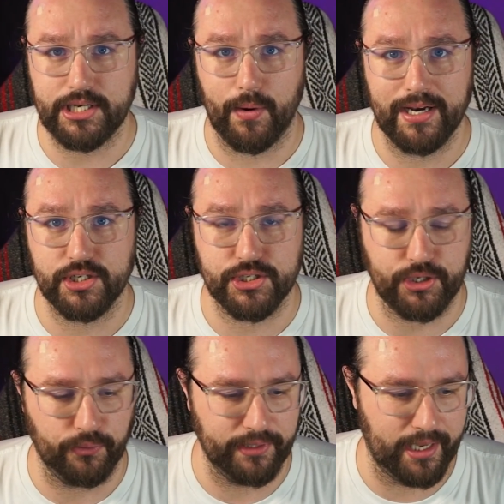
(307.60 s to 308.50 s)
go ahead and just
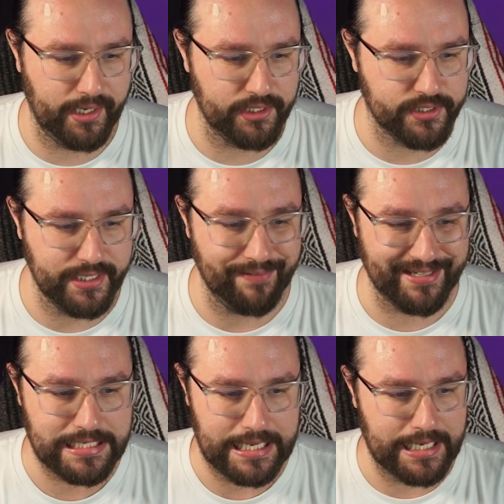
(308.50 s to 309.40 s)
scroll down here, see if
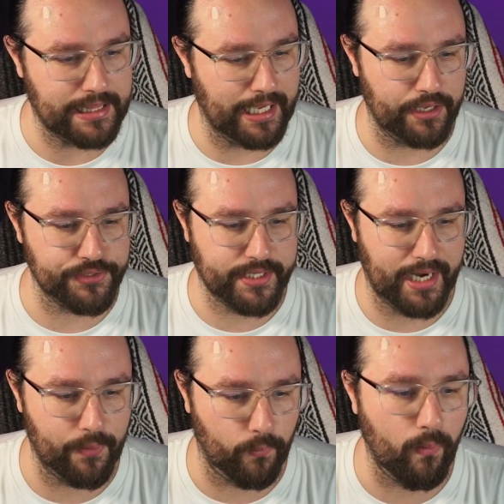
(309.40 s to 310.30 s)
there's anything else that
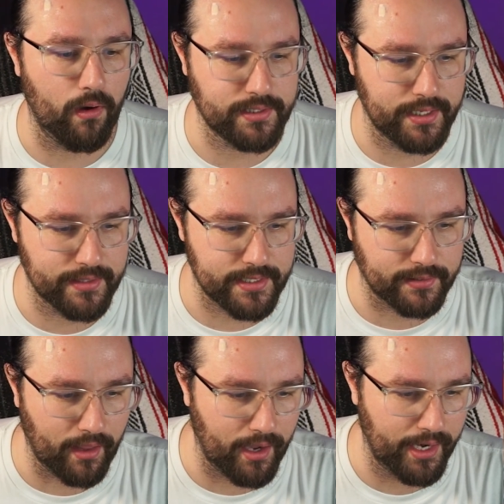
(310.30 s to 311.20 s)
I want in this
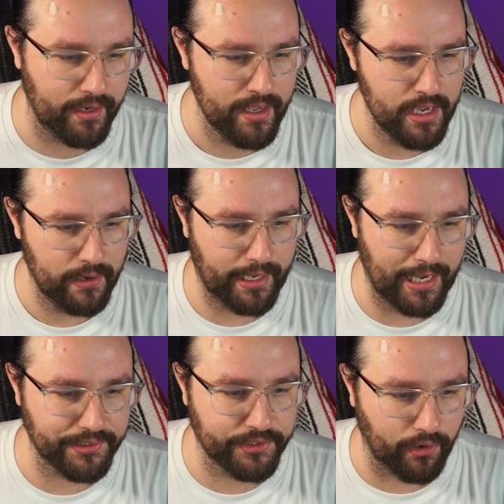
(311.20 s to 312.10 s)
line. We
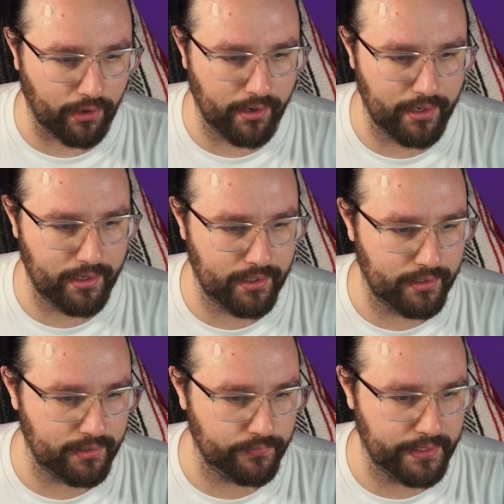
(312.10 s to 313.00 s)
got
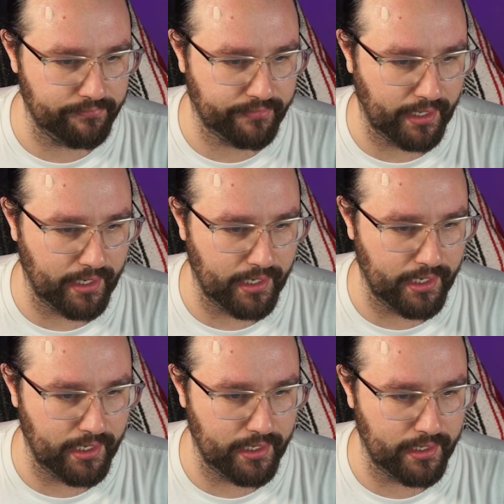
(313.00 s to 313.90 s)
Gaara, we've
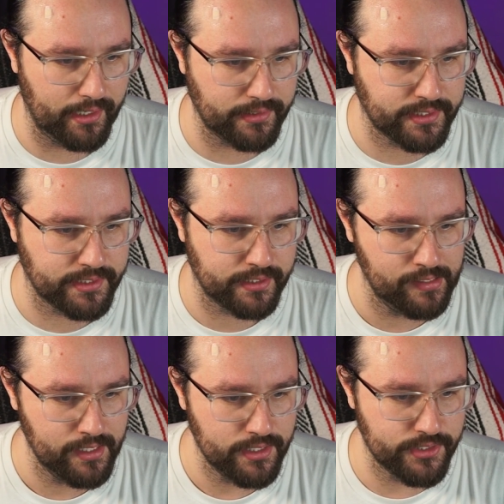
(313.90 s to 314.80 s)
got
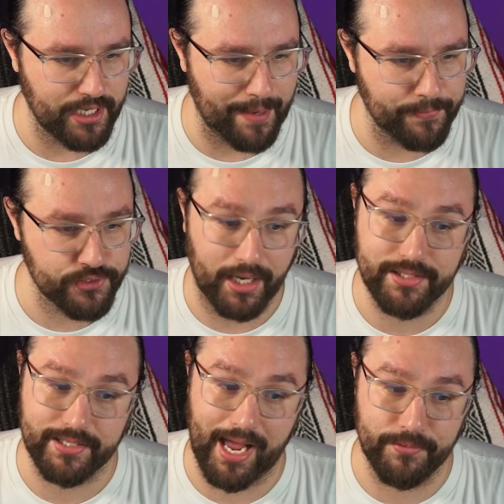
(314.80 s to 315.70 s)

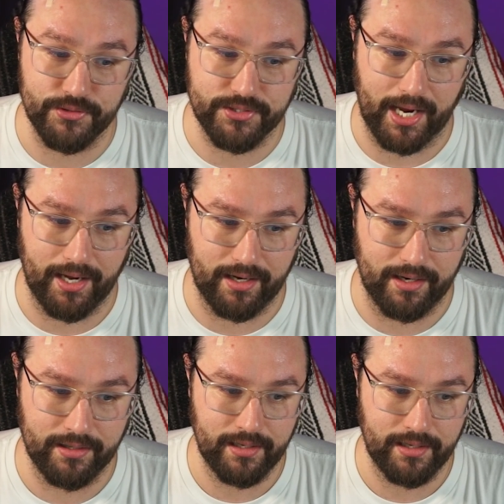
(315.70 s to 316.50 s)
Zabuza.